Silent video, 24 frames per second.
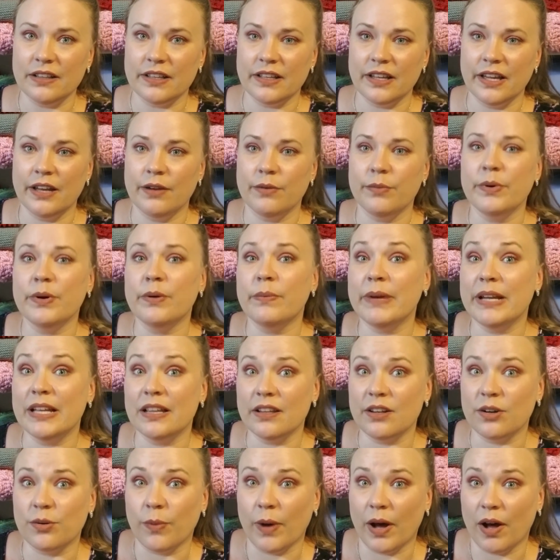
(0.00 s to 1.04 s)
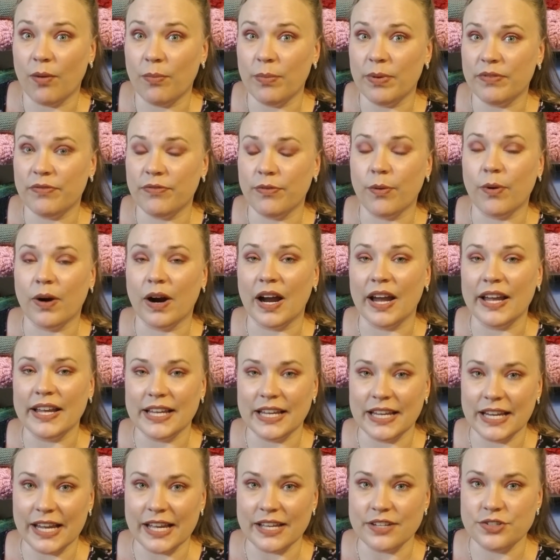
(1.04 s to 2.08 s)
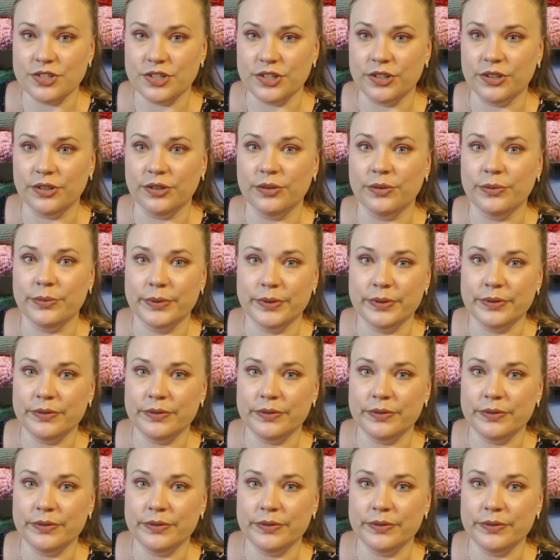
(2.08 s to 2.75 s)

it will be a little while before I can get to